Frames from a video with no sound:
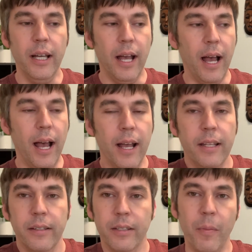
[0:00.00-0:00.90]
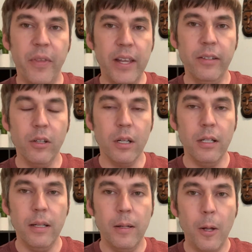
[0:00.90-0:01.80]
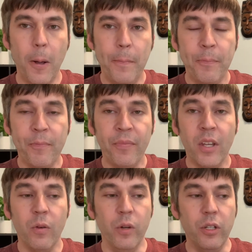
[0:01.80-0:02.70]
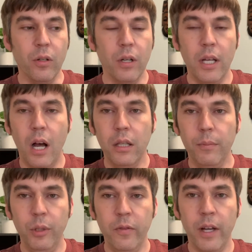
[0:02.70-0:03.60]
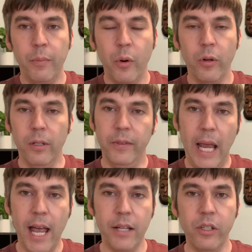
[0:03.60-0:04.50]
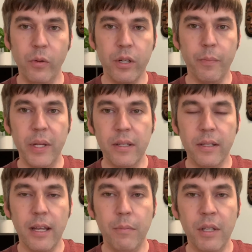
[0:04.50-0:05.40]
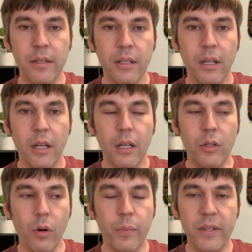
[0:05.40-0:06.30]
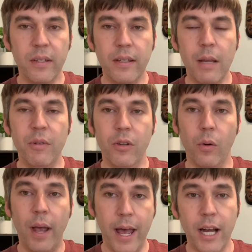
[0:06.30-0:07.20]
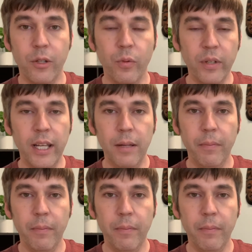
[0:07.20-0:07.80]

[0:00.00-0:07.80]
Uh, some things that you're going to need to know when you're on the Bluevine portal, if they ask you what your business name is, your business name is your actual name.